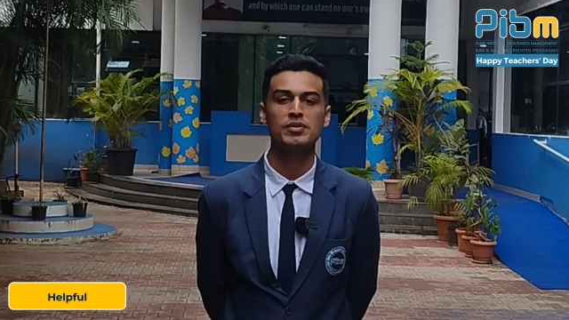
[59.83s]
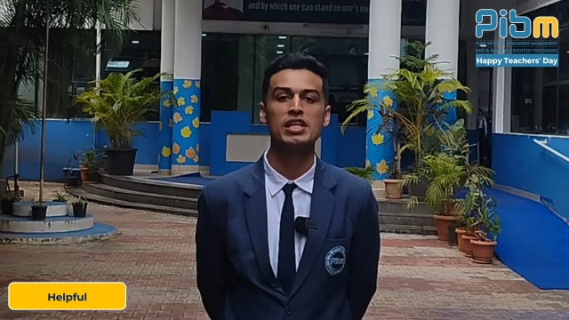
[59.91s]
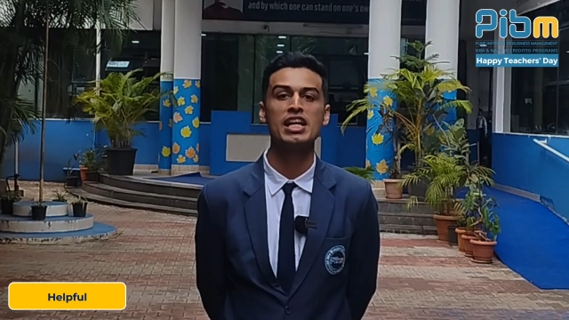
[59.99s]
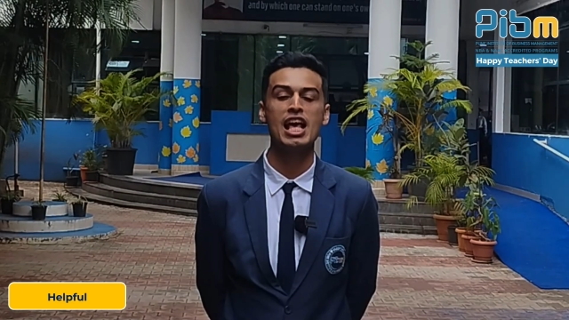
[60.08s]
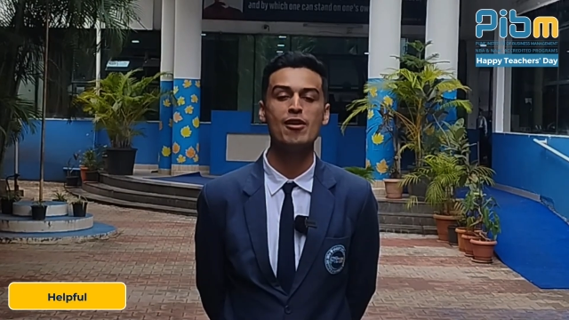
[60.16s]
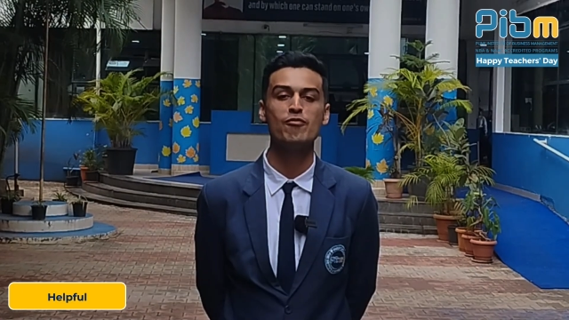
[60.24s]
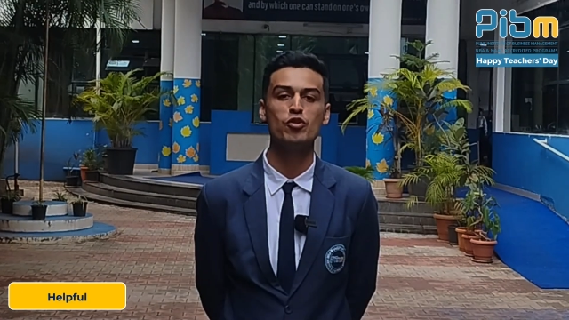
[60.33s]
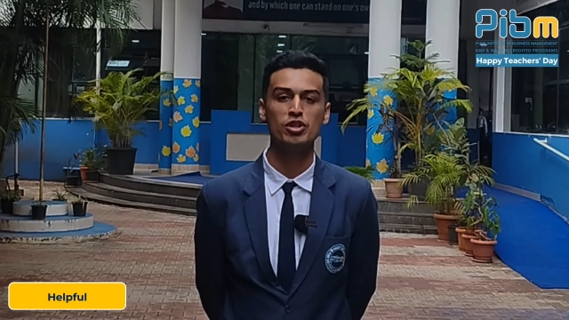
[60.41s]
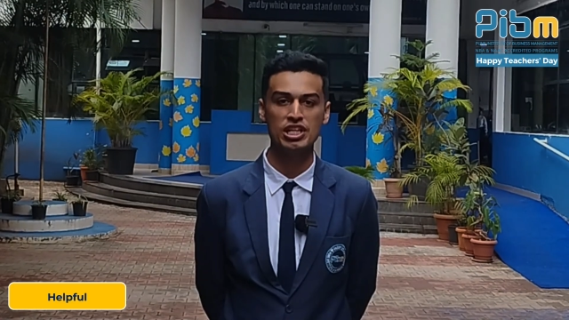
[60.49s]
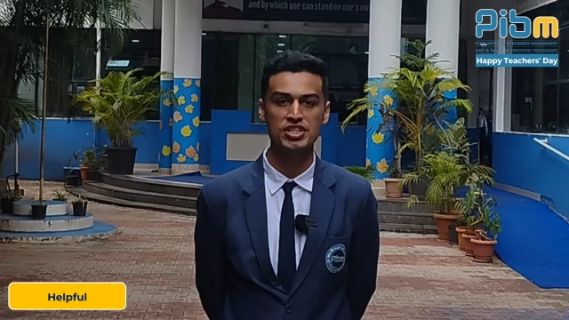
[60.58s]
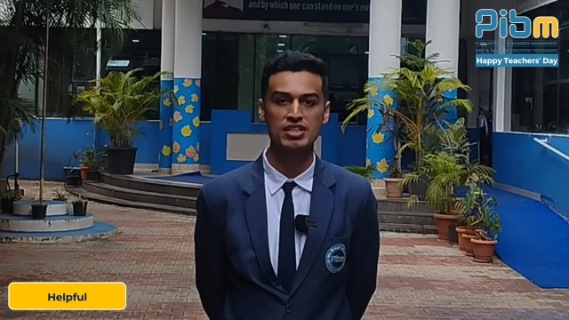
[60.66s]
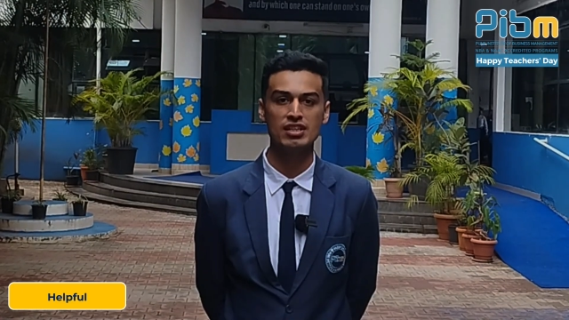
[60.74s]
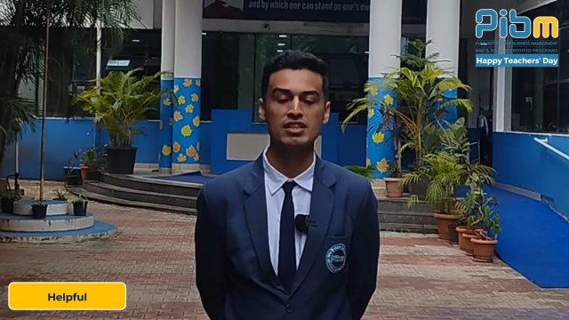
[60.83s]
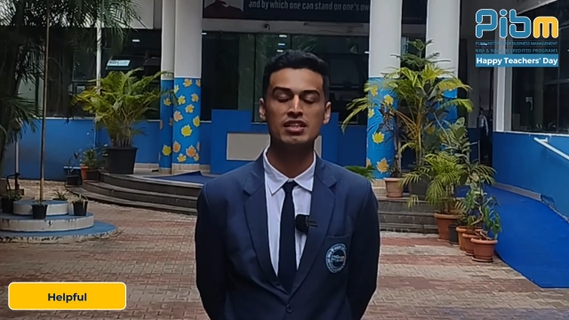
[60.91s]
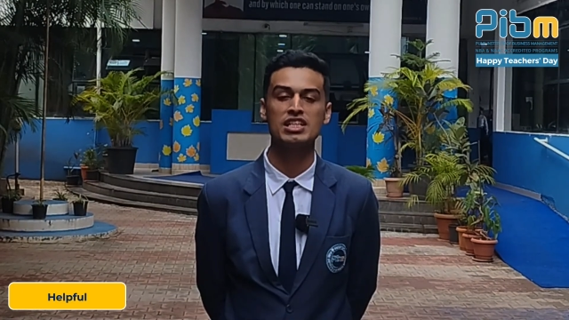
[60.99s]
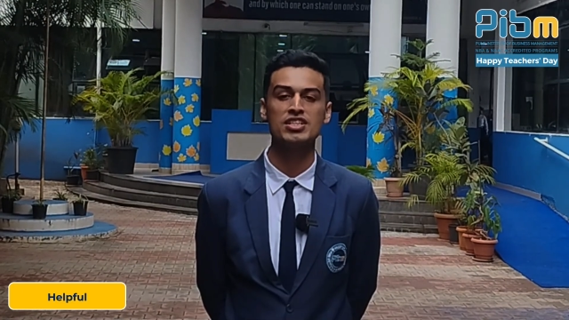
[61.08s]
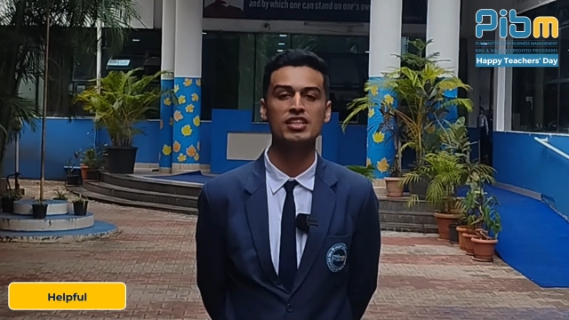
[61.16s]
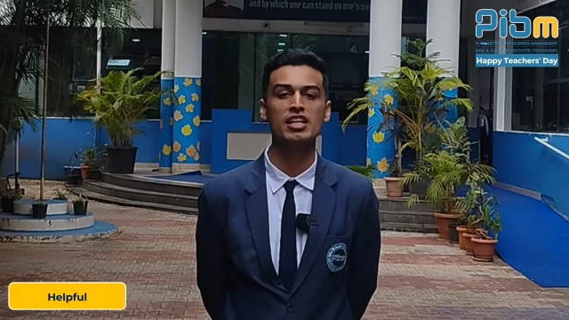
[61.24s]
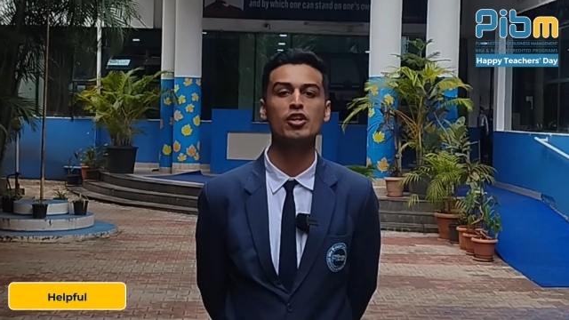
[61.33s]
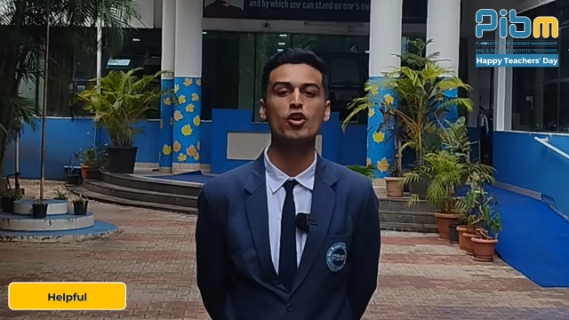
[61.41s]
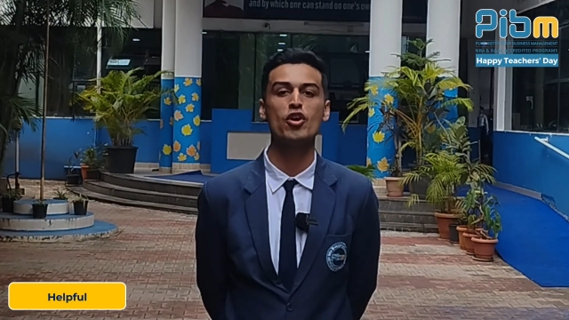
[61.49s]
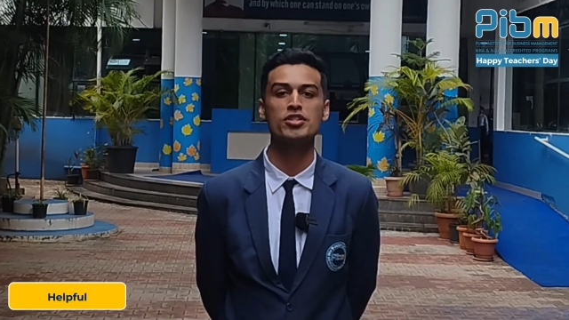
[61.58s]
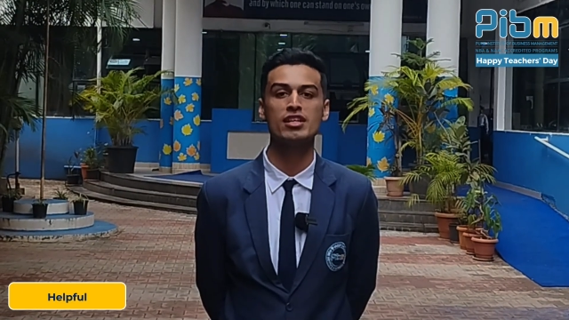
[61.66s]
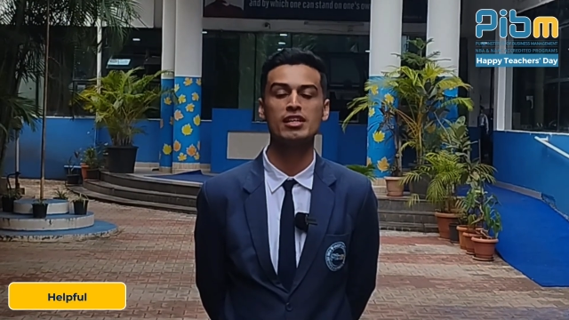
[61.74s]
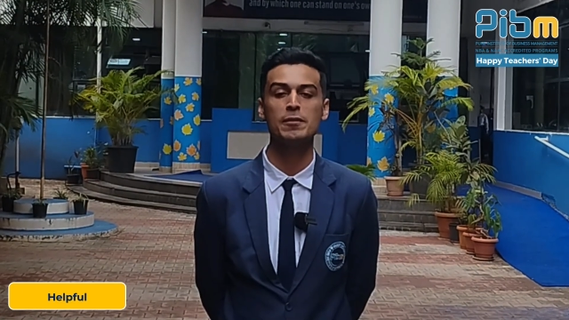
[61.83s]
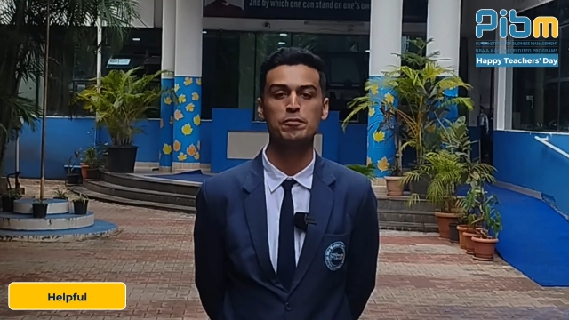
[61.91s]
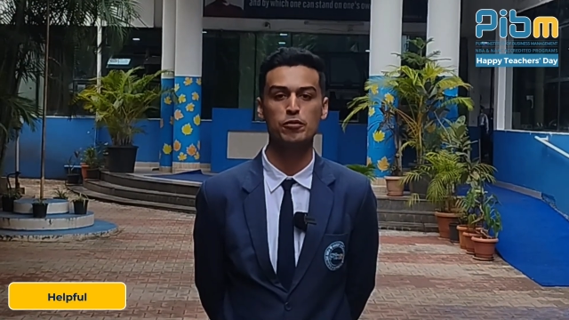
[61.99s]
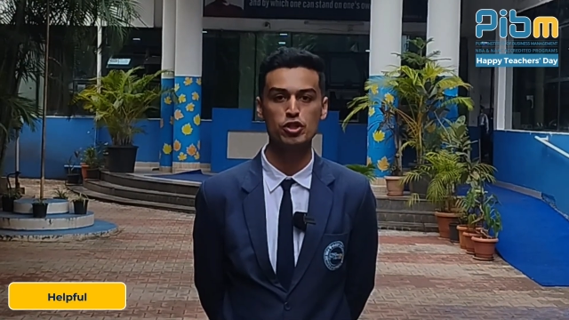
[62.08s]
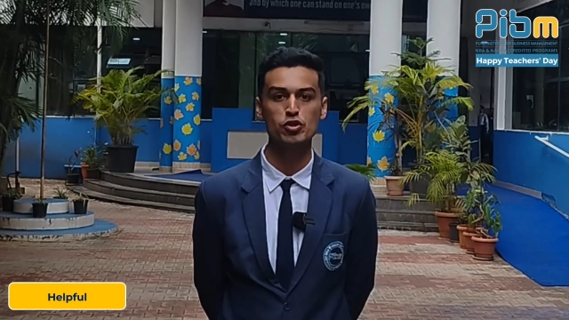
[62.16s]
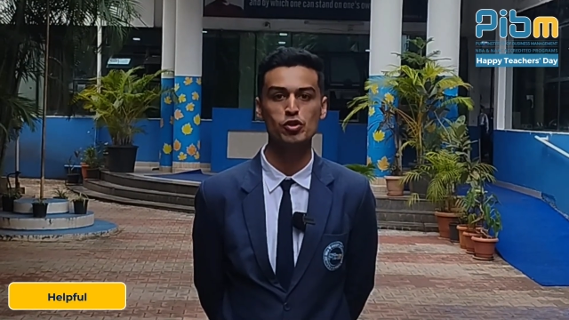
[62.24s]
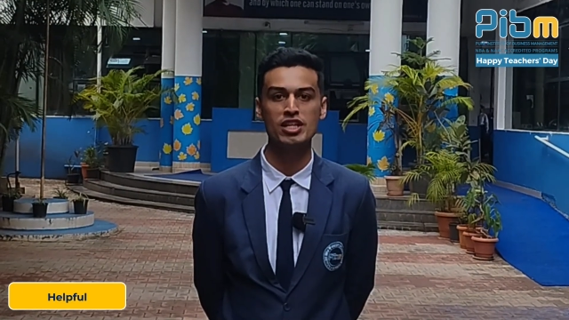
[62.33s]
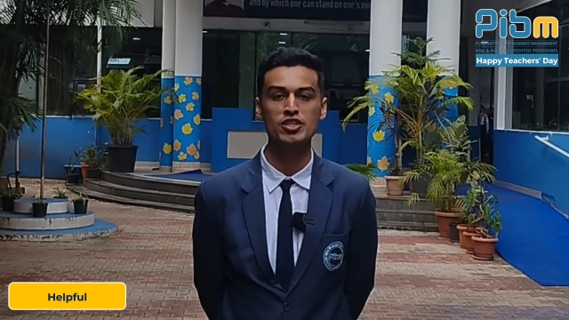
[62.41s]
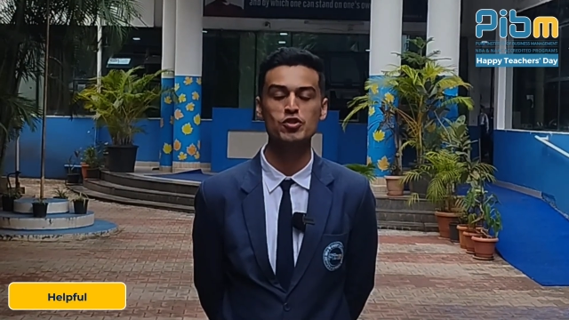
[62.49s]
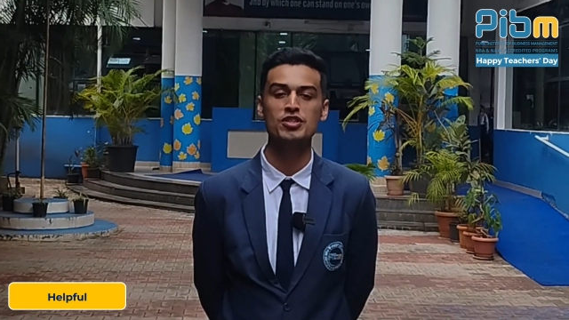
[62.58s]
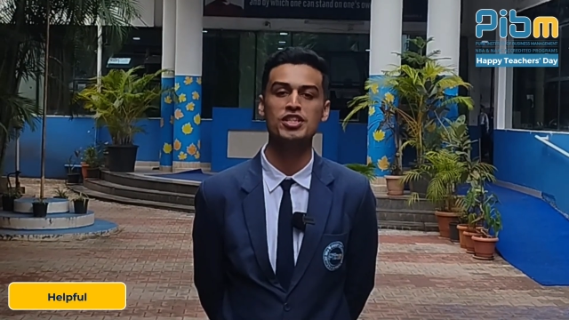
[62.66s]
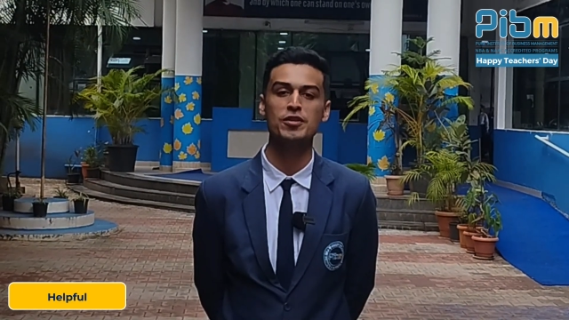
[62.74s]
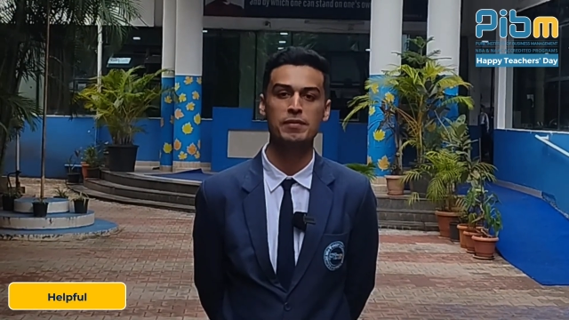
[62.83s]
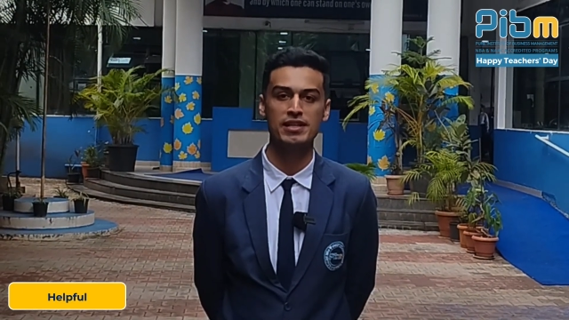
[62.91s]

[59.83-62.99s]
Their helpful nature. Teacher here constantly push students to achieve